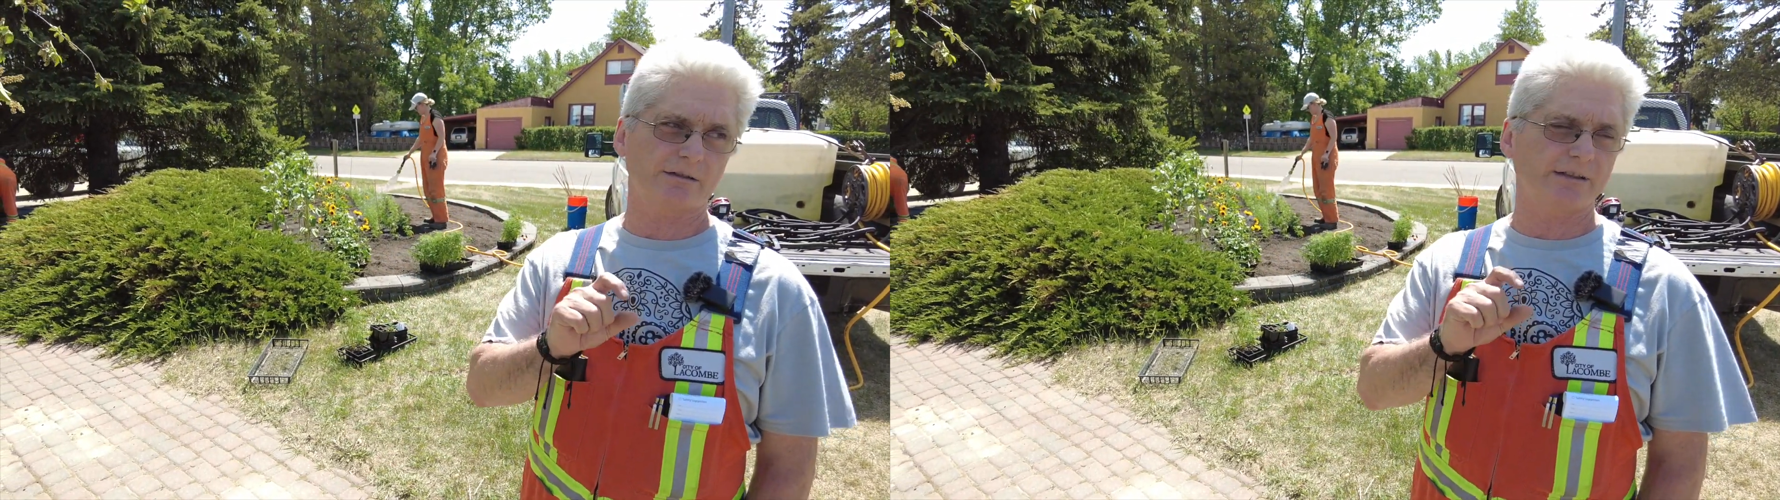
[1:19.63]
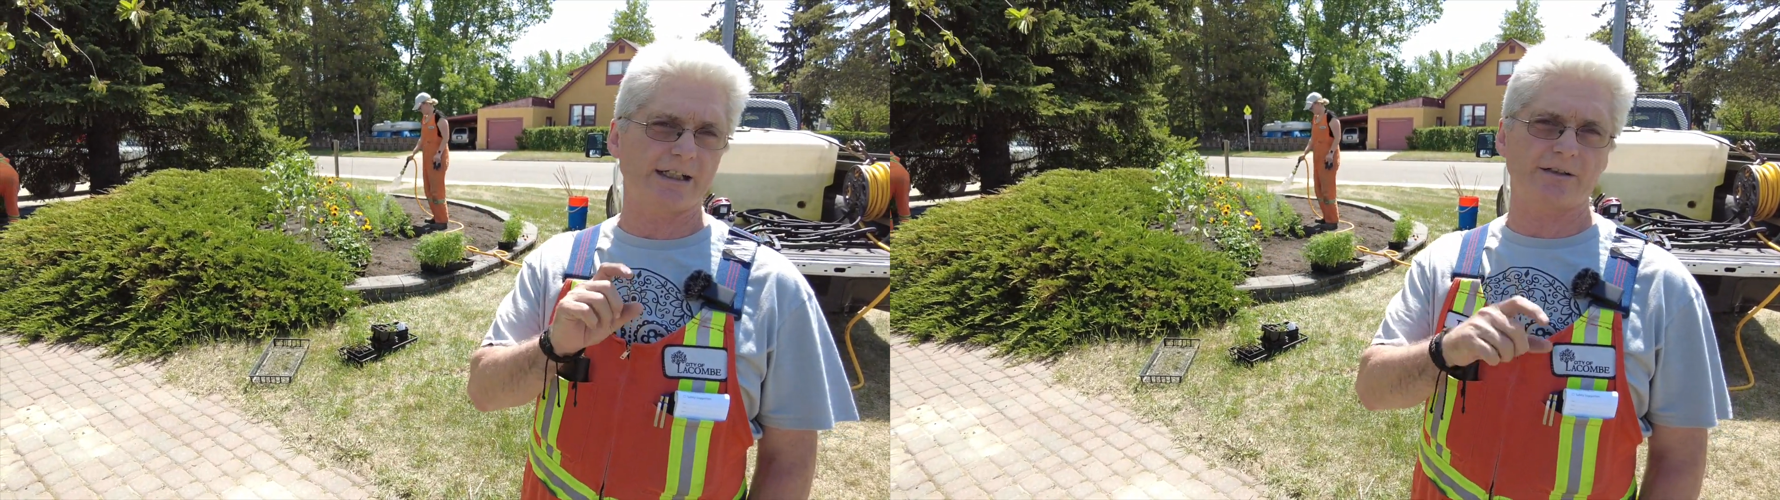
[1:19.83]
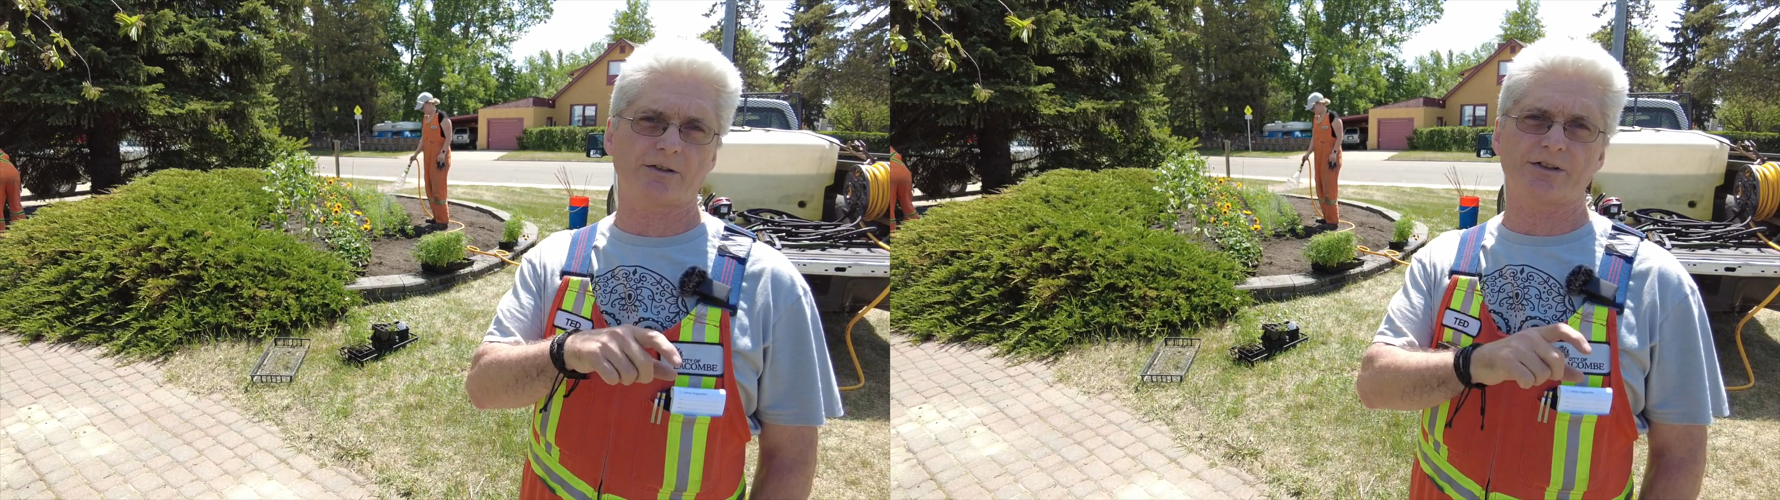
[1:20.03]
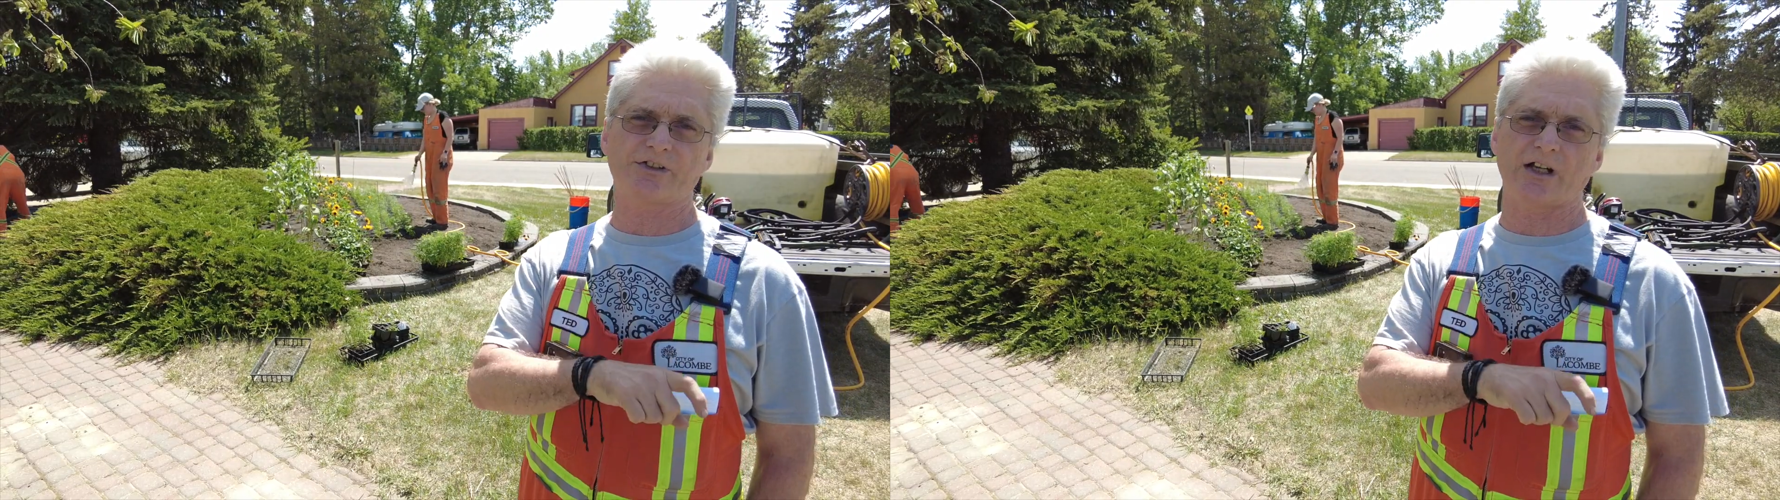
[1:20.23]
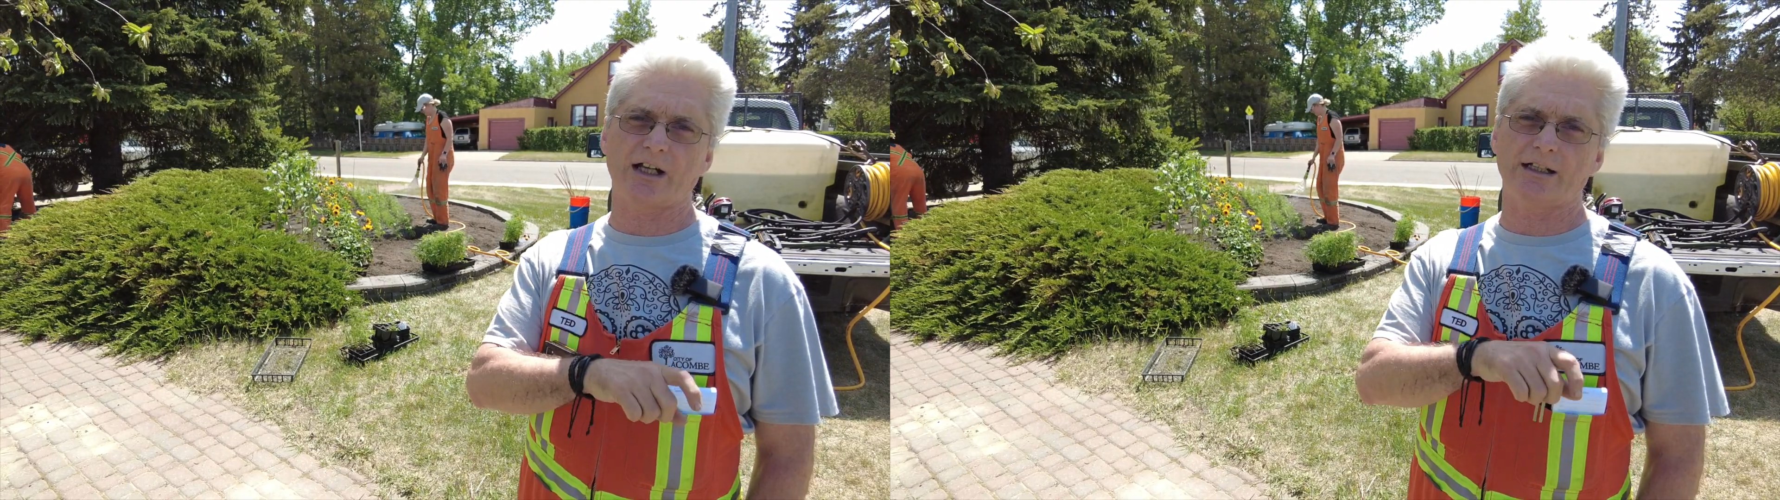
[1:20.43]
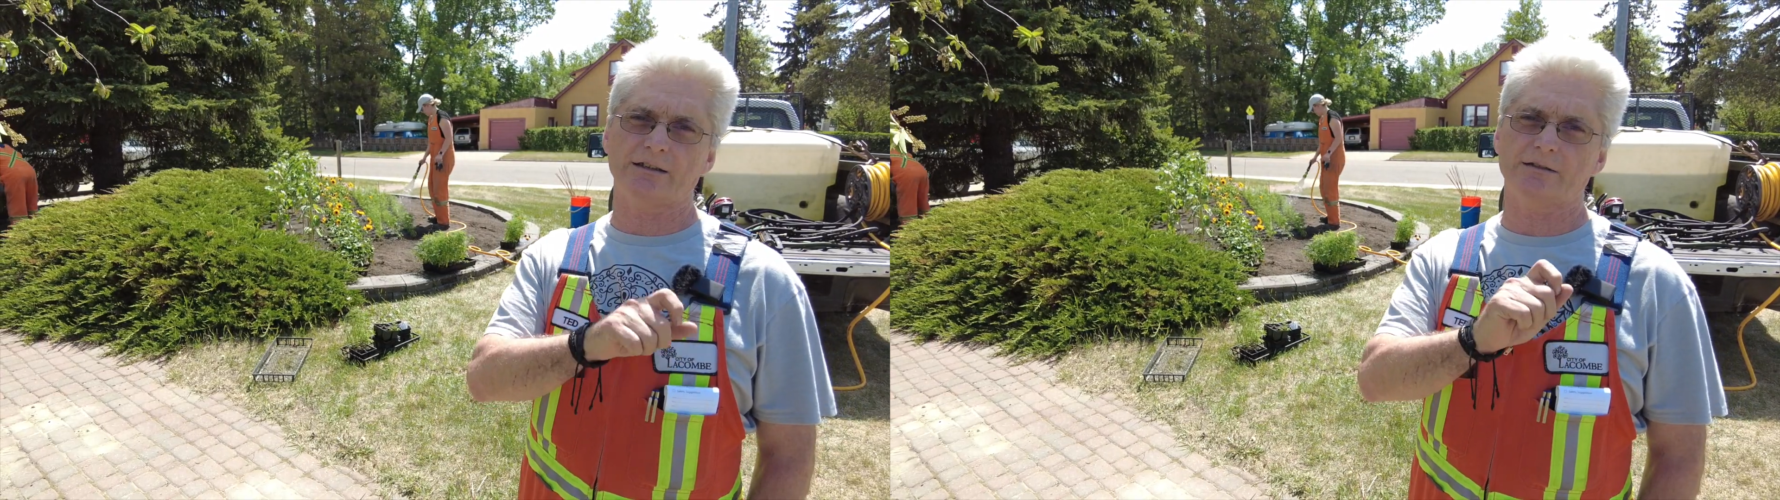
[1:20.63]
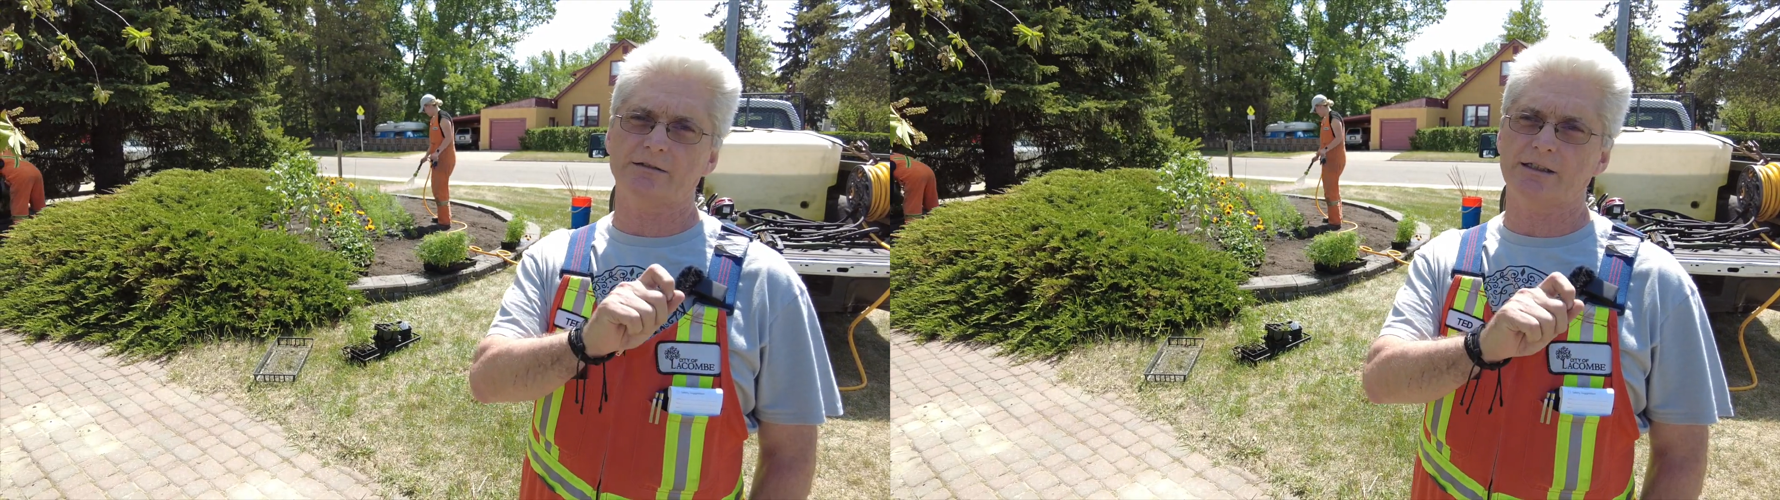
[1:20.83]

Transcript: take her design and,